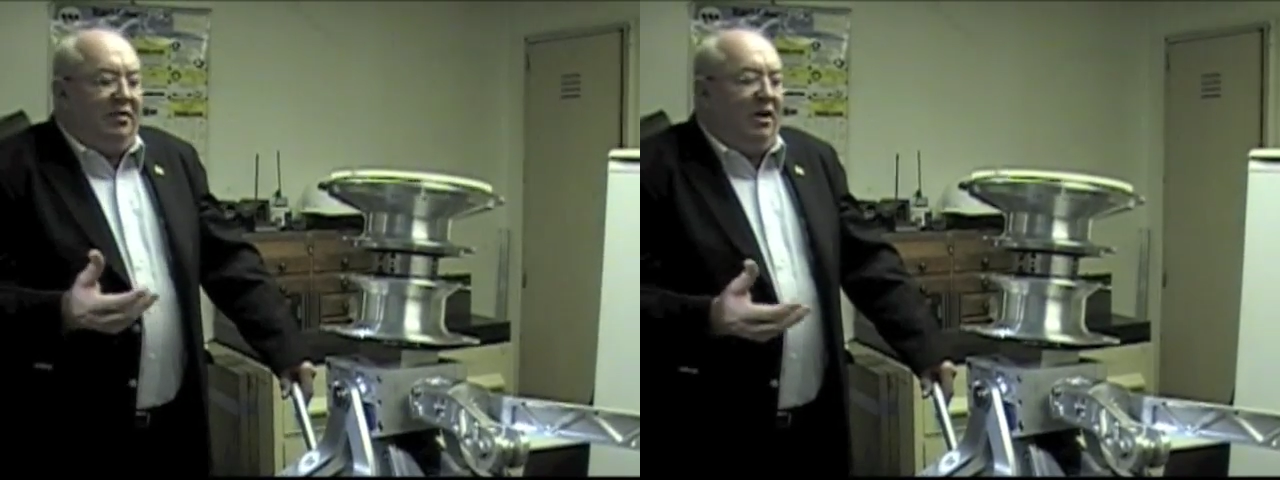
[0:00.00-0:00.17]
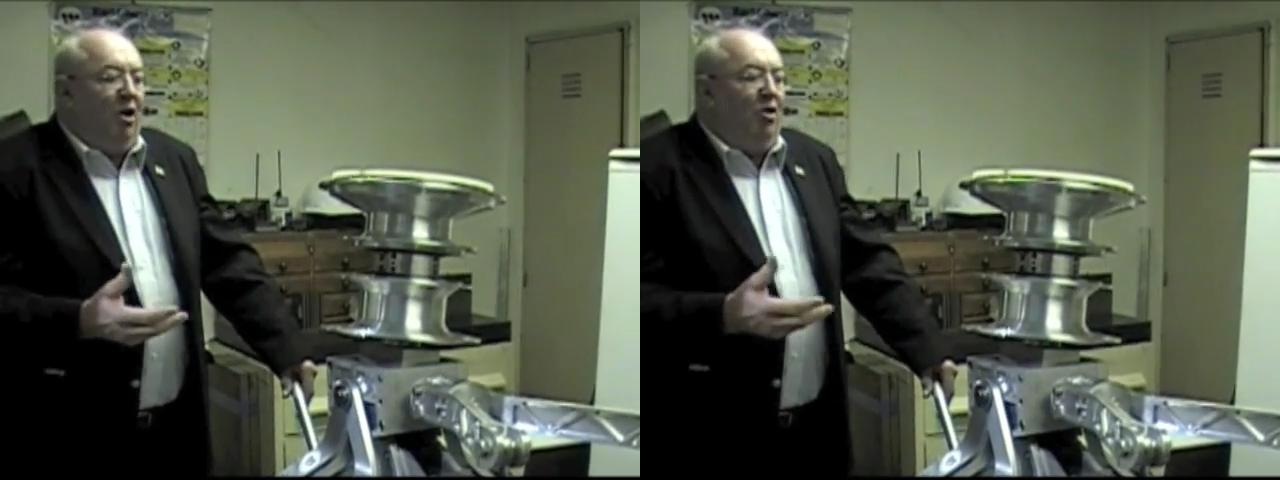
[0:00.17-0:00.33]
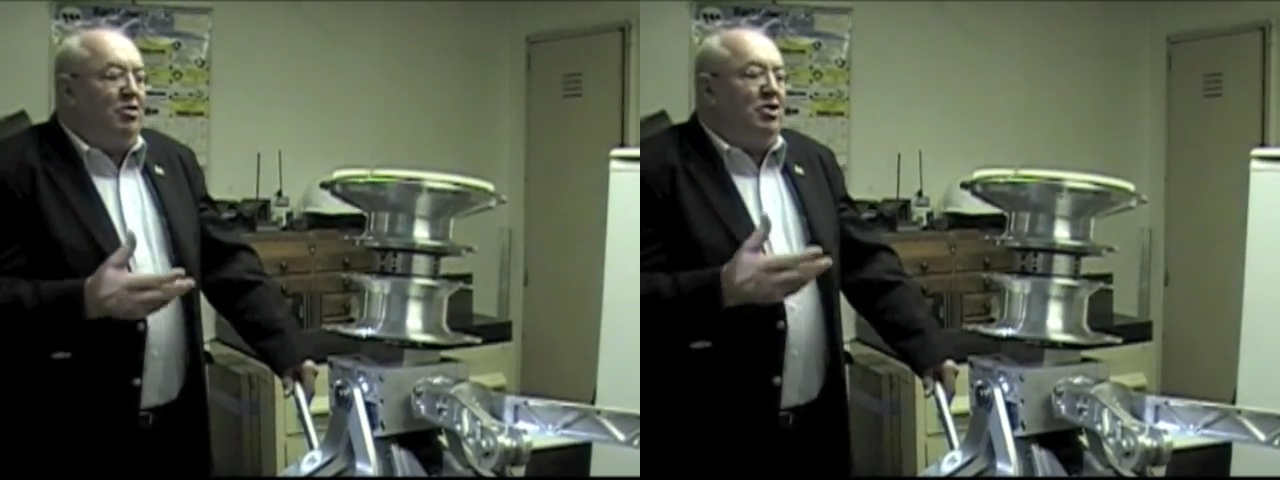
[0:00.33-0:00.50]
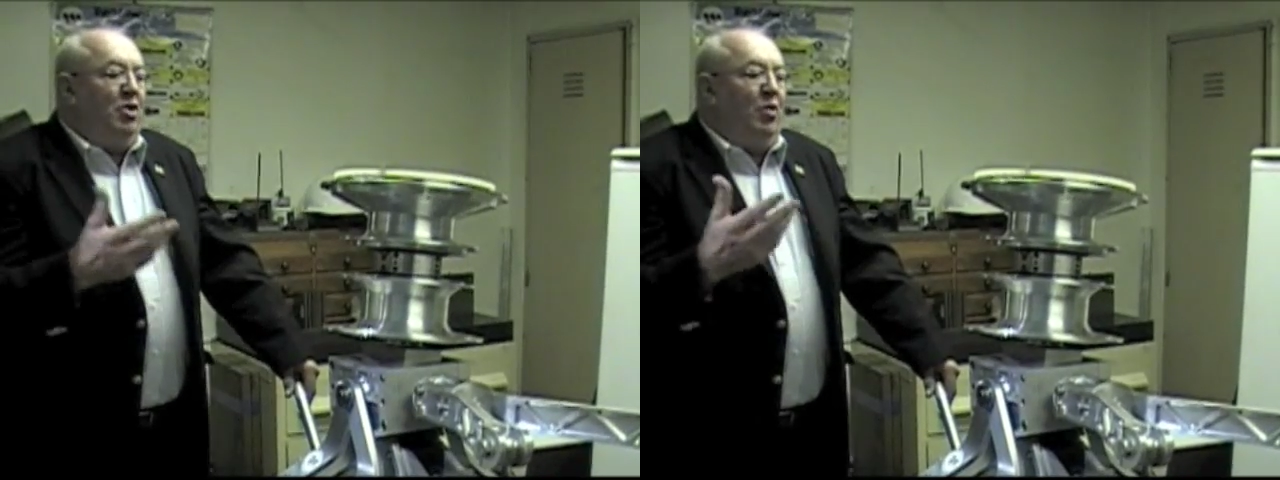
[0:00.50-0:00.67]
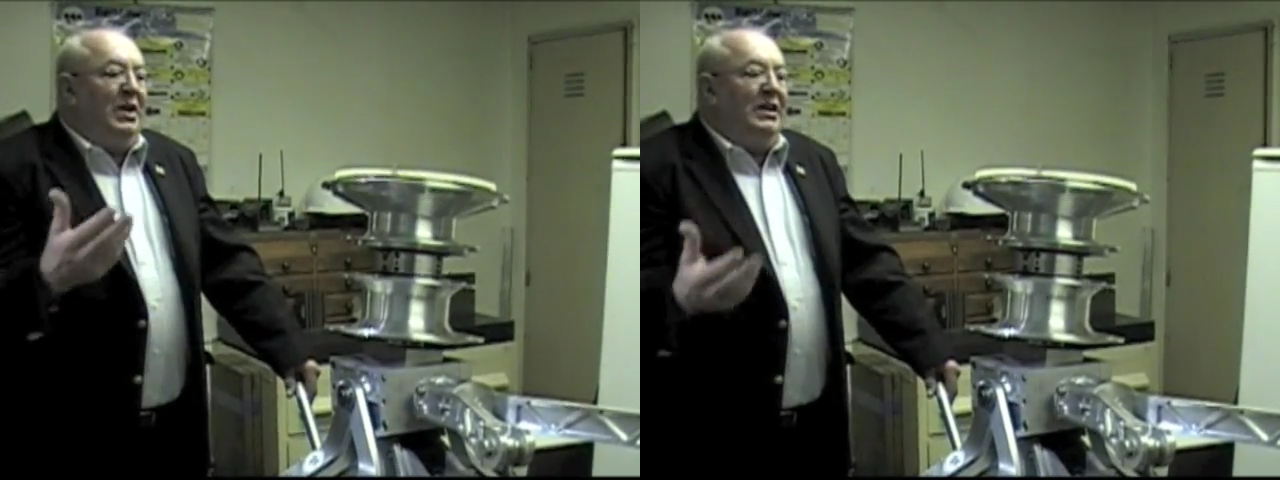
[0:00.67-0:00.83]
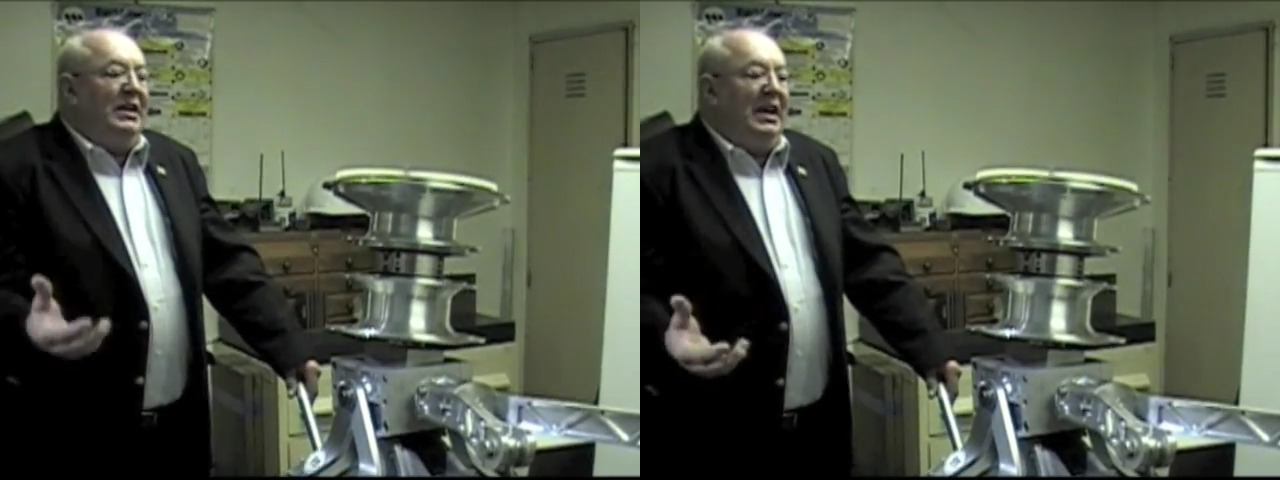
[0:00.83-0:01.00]
Those you
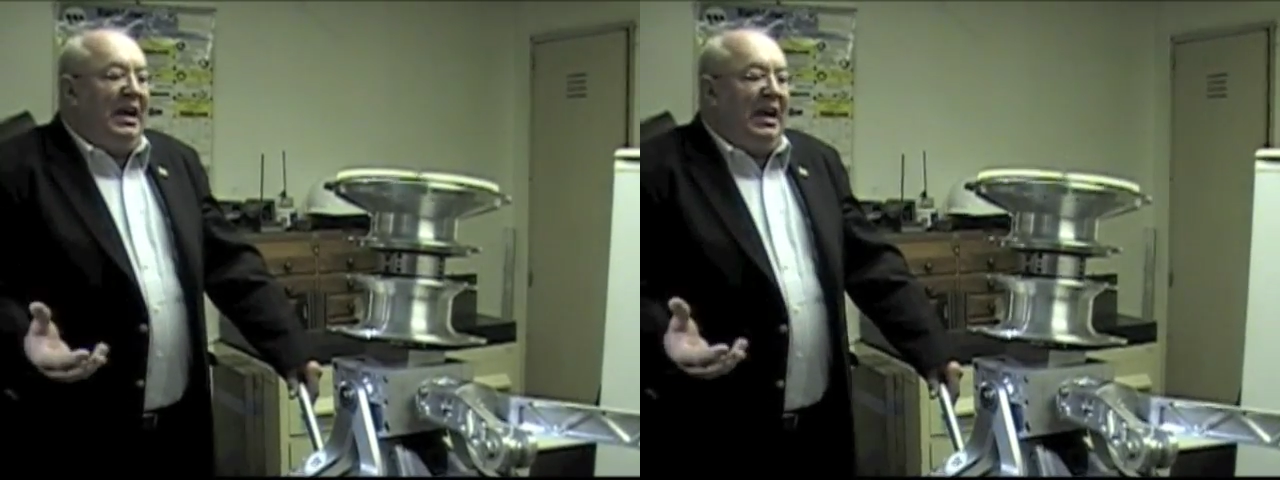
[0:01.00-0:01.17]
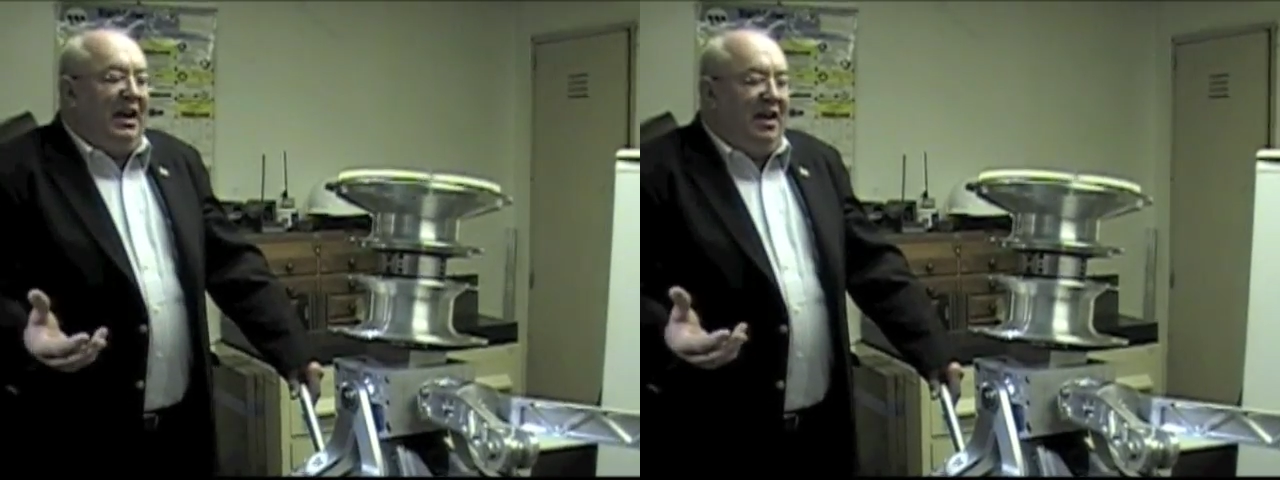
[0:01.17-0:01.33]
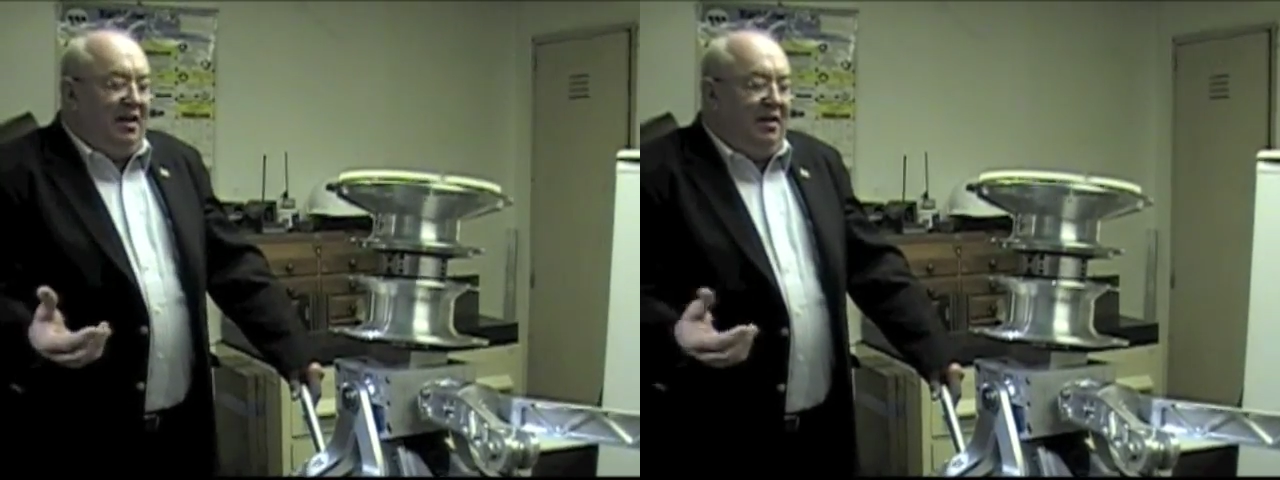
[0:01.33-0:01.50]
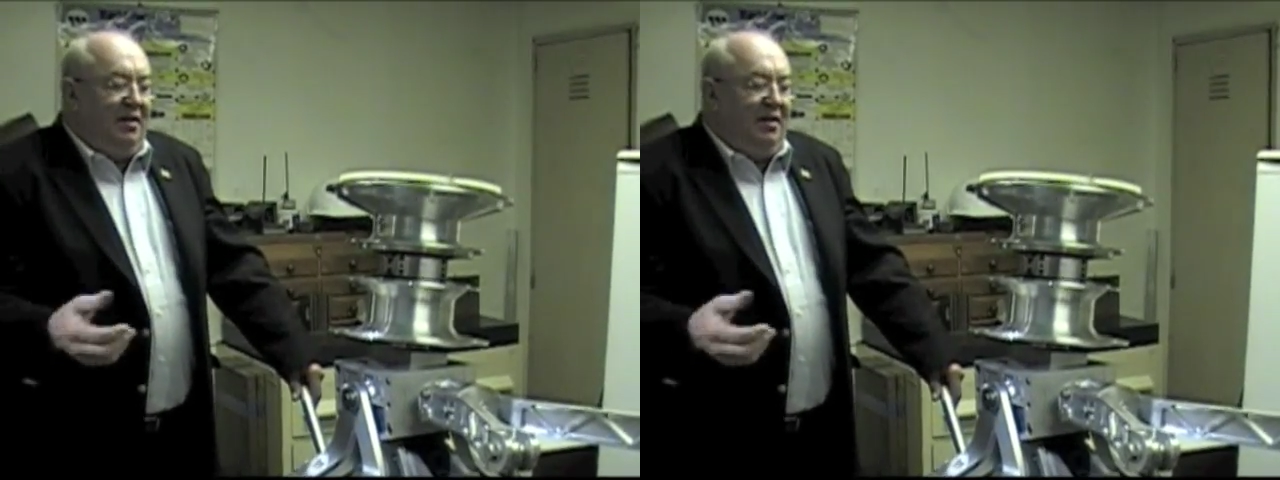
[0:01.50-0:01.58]
wouldn't need